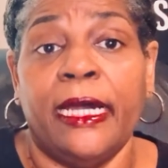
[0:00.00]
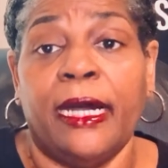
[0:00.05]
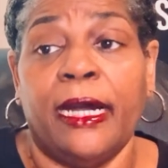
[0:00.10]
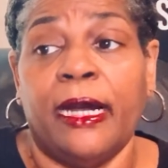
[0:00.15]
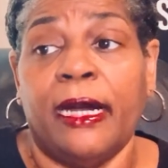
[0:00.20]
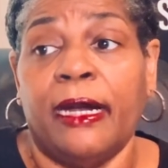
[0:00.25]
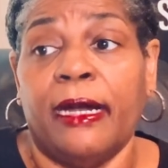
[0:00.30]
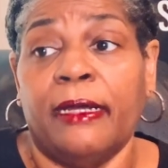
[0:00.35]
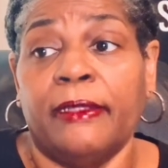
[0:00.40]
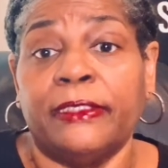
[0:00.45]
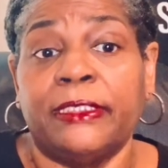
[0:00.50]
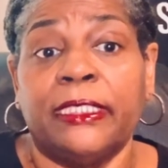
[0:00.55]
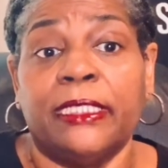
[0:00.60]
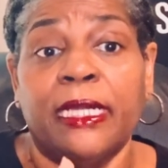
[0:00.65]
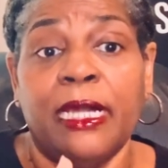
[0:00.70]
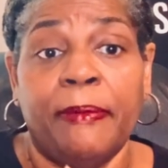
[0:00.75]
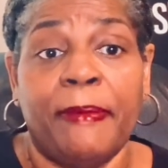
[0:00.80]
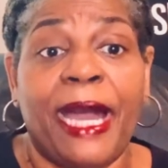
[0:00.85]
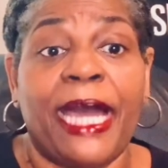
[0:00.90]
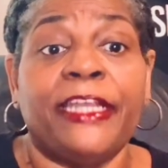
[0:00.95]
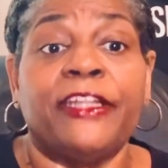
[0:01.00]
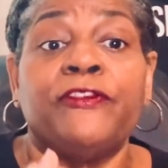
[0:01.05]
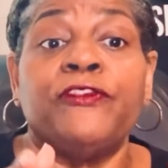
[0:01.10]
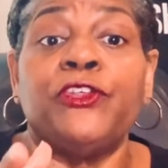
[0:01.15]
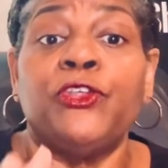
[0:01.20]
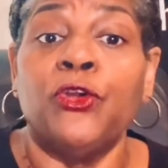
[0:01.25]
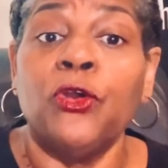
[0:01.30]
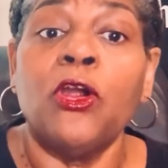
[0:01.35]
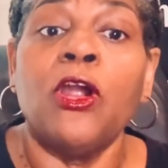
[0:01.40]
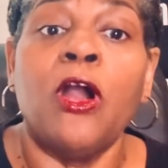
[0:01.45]
to come out
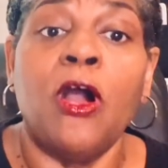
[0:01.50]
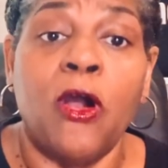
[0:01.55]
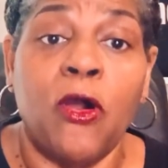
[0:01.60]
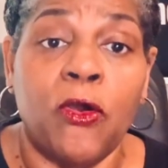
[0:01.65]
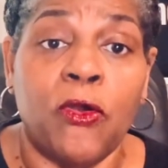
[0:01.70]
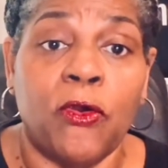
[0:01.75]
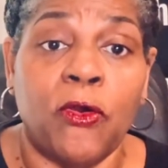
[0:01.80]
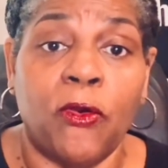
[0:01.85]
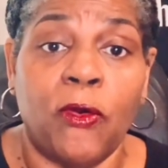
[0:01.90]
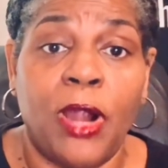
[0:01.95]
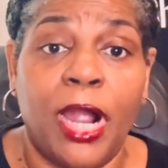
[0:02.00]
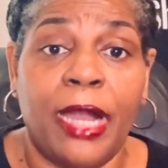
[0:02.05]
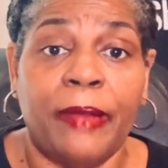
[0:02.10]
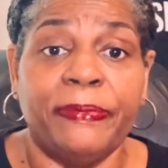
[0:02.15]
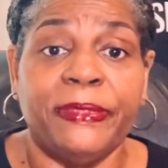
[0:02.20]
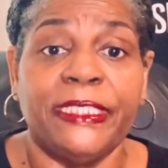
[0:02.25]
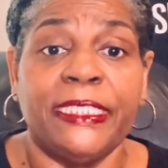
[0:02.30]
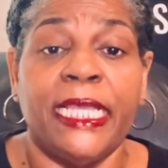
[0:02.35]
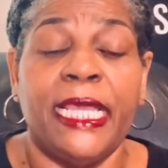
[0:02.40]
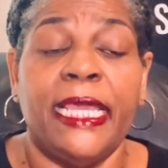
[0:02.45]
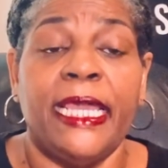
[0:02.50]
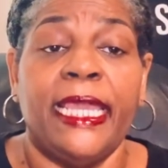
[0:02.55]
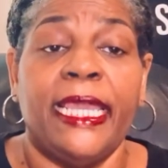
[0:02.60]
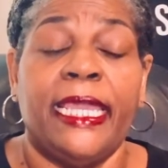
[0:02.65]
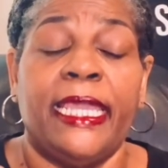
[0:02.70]
of your own crops